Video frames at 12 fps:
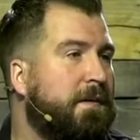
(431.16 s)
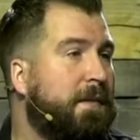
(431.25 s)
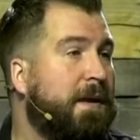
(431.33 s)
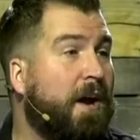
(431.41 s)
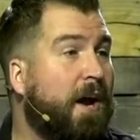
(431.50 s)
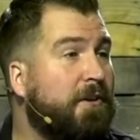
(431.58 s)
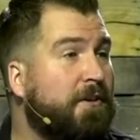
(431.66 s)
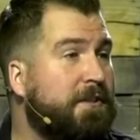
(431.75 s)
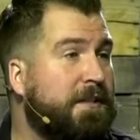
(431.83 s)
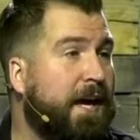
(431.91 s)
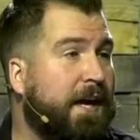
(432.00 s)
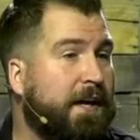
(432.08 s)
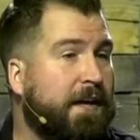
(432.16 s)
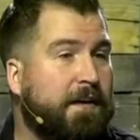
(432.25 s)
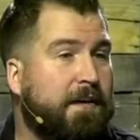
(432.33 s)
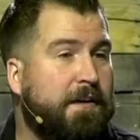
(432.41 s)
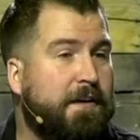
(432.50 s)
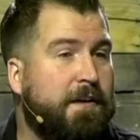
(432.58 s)
my daughter's dying.
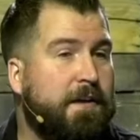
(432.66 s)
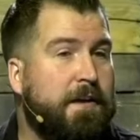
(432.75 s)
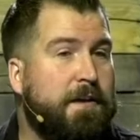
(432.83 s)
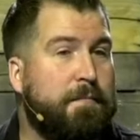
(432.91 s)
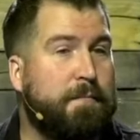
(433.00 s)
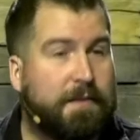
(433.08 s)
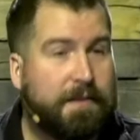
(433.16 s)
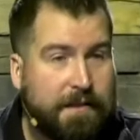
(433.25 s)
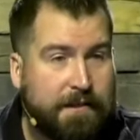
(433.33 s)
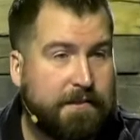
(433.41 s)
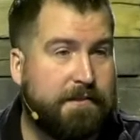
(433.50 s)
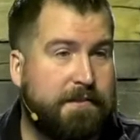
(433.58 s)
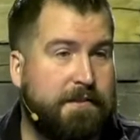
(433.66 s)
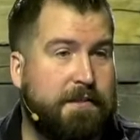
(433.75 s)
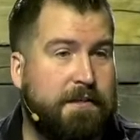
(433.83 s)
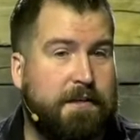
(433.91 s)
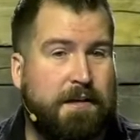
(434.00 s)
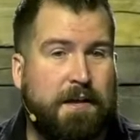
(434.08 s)
Please,
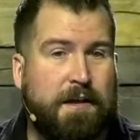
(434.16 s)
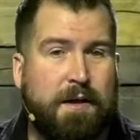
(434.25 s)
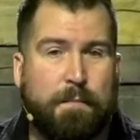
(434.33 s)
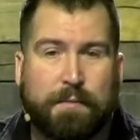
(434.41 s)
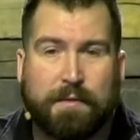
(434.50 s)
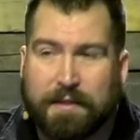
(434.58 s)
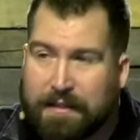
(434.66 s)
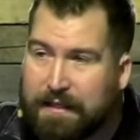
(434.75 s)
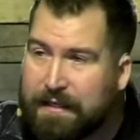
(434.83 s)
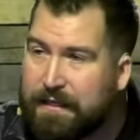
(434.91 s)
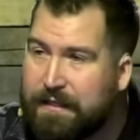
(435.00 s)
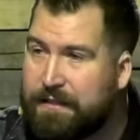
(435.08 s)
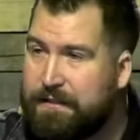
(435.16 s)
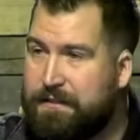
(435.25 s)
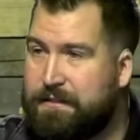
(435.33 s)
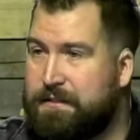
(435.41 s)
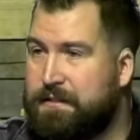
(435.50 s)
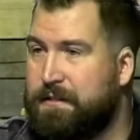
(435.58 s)

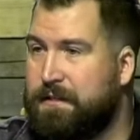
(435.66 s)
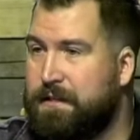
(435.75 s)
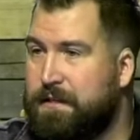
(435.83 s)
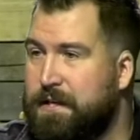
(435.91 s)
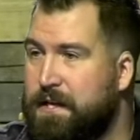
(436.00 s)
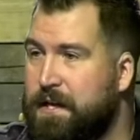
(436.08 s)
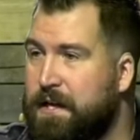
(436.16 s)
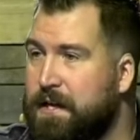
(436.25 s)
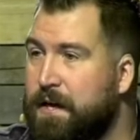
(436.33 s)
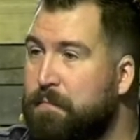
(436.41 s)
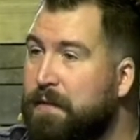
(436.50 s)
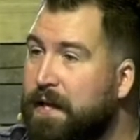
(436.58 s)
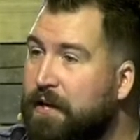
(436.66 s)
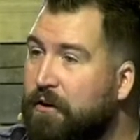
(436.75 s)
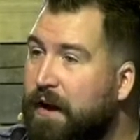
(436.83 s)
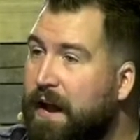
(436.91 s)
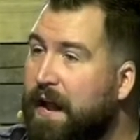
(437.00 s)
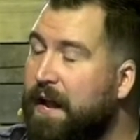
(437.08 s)
please come lay
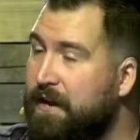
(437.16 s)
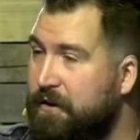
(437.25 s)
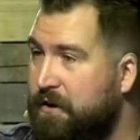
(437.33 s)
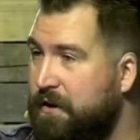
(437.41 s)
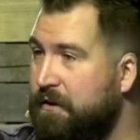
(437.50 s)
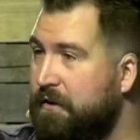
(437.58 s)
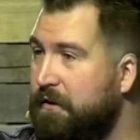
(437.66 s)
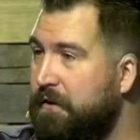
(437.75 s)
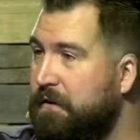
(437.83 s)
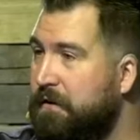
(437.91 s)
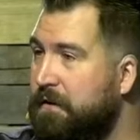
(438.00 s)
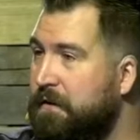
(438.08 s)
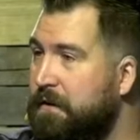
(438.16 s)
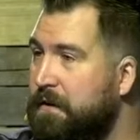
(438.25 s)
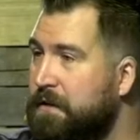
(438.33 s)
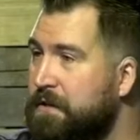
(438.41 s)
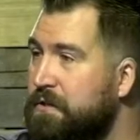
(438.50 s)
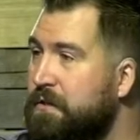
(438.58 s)
your hand on her
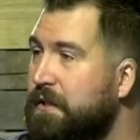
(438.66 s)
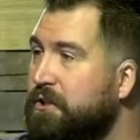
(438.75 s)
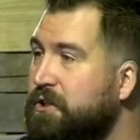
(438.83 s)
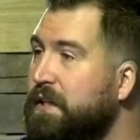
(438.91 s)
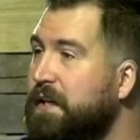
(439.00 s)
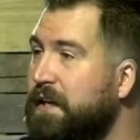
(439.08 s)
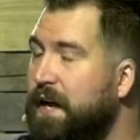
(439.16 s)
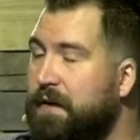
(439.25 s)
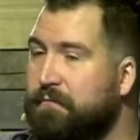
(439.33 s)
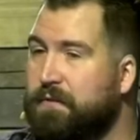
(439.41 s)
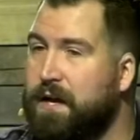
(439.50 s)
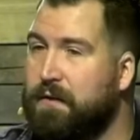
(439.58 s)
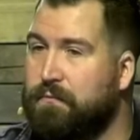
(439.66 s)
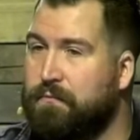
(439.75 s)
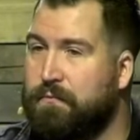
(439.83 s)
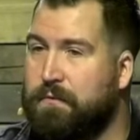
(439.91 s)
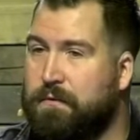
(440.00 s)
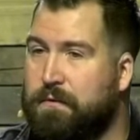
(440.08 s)
so that she can have life.
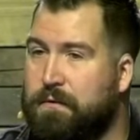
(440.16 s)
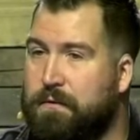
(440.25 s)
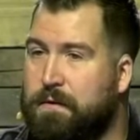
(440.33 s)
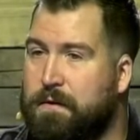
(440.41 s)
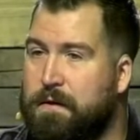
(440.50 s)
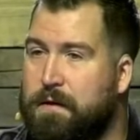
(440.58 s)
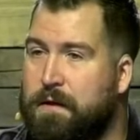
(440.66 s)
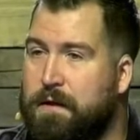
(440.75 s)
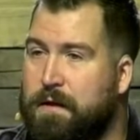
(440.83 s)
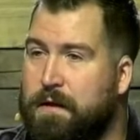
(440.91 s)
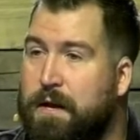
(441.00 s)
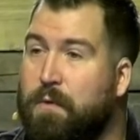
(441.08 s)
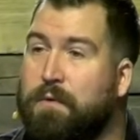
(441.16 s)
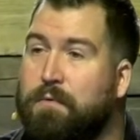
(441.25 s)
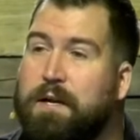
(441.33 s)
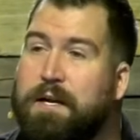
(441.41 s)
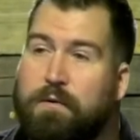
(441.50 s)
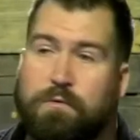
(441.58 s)
Now we read it